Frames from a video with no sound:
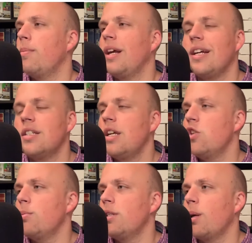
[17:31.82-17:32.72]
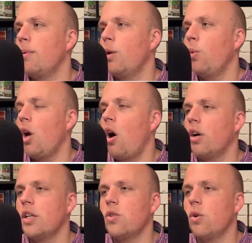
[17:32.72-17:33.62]
and continues to be something that we all
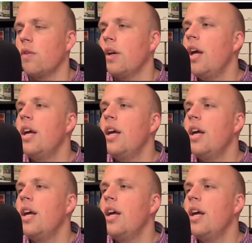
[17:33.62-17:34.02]
can sort of